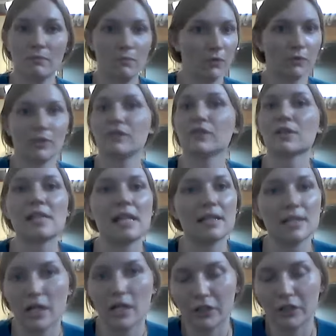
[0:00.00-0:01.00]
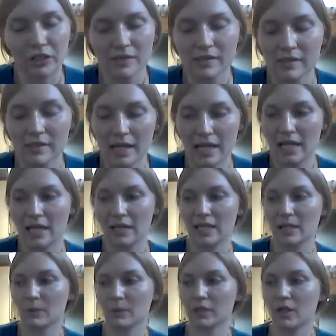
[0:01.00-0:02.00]
3 for $10, and
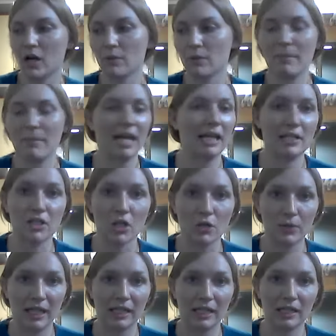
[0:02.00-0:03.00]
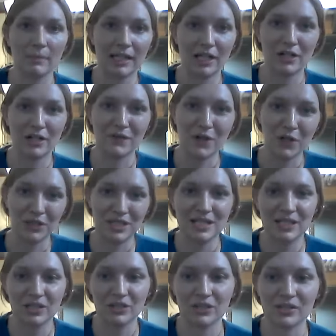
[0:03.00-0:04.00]
they were all made and donated by our
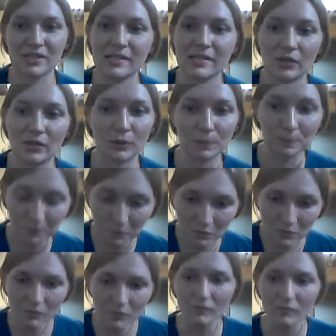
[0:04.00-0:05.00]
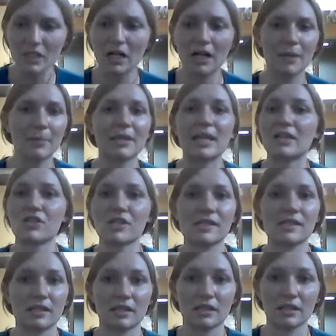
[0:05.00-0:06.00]
volunteers. So that
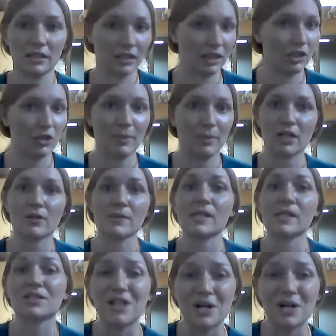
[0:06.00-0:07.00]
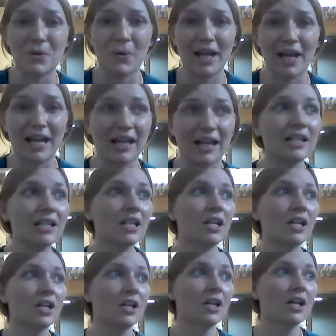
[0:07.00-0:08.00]
just little bit goes a long way.
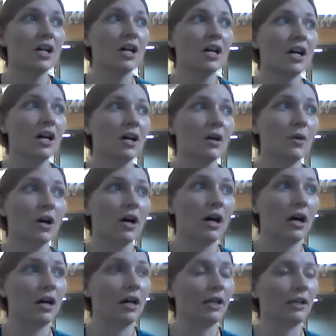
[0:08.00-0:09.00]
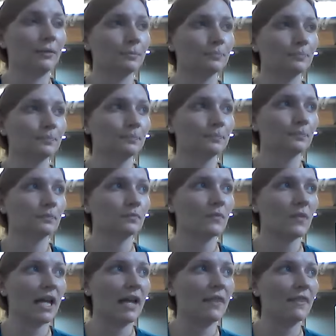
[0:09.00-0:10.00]

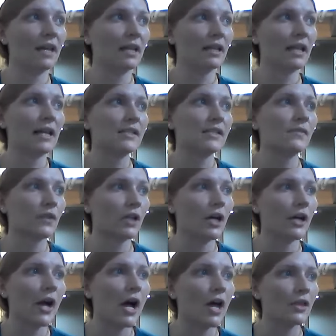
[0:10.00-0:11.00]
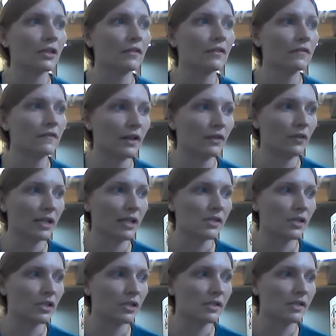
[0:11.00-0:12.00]
And then as for our other
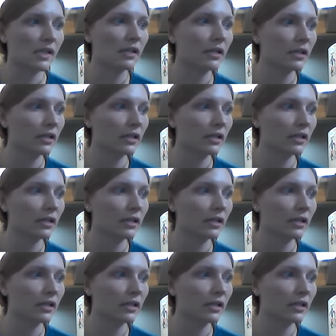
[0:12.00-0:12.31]
fundraisers,